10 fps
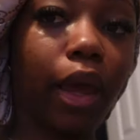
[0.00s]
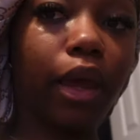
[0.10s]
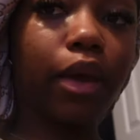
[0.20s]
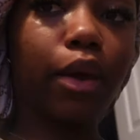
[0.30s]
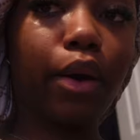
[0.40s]

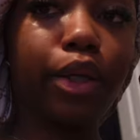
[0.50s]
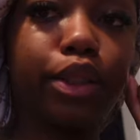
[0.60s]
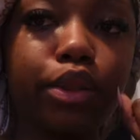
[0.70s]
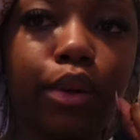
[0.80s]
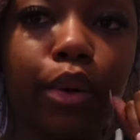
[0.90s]
Hey, y'all.
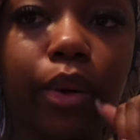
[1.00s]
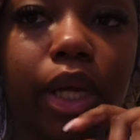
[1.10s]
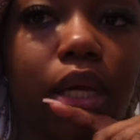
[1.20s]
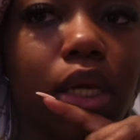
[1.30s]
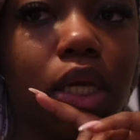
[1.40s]
So,
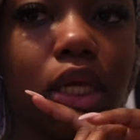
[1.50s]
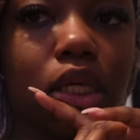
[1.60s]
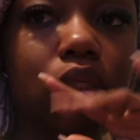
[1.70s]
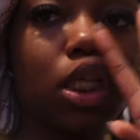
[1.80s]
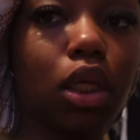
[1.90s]
it
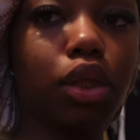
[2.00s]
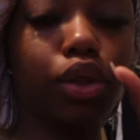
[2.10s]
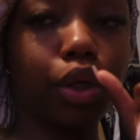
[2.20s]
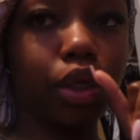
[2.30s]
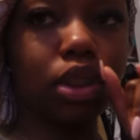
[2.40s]
is
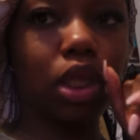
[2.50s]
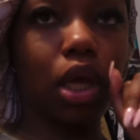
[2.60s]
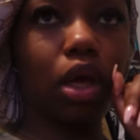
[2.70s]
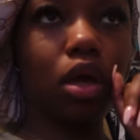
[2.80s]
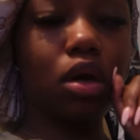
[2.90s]

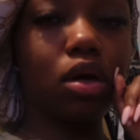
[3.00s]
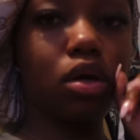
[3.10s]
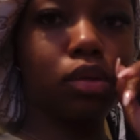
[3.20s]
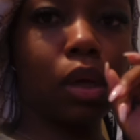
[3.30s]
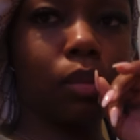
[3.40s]
Thursday,
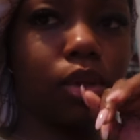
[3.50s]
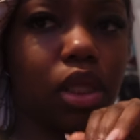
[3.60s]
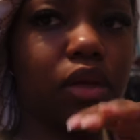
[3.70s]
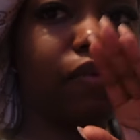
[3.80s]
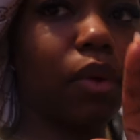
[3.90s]
I
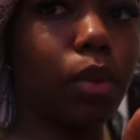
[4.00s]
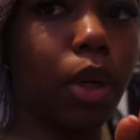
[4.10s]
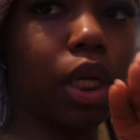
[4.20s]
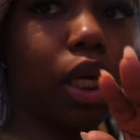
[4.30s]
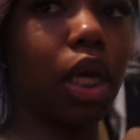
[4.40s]
believe,
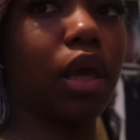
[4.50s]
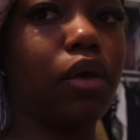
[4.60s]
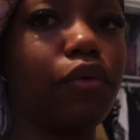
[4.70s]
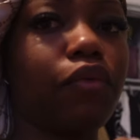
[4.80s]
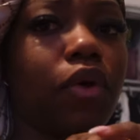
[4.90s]
February the 8th.